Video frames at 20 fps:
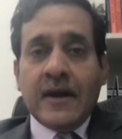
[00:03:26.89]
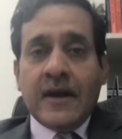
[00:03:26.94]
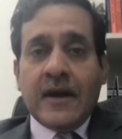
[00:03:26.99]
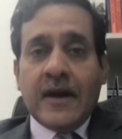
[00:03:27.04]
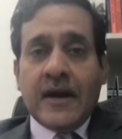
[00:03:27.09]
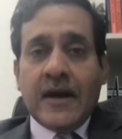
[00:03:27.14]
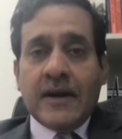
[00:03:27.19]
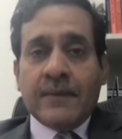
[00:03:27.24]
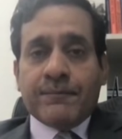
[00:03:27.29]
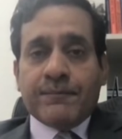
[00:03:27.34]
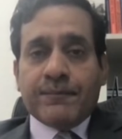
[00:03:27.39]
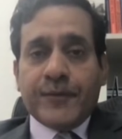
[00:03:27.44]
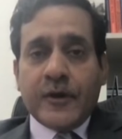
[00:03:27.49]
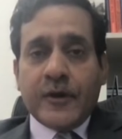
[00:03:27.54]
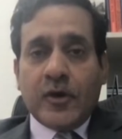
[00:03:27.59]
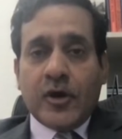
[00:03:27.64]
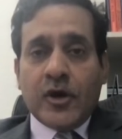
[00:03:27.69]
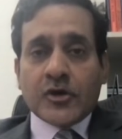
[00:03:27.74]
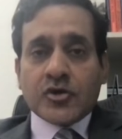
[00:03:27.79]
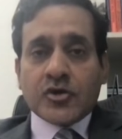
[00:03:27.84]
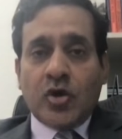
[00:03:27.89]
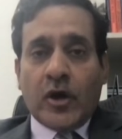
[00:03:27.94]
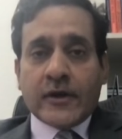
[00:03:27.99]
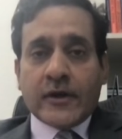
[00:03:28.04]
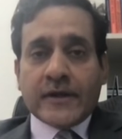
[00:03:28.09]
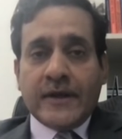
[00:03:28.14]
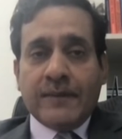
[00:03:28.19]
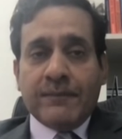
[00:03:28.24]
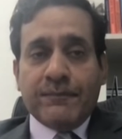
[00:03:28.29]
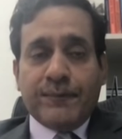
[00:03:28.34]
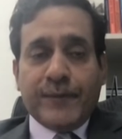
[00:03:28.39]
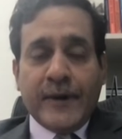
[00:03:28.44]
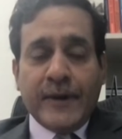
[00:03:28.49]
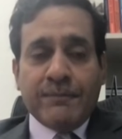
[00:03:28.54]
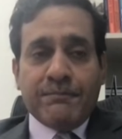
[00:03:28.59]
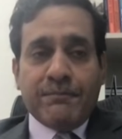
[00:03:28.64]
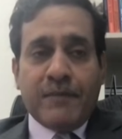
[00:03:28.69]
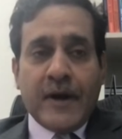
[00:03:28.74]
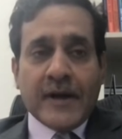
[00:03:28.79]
a short-term blip,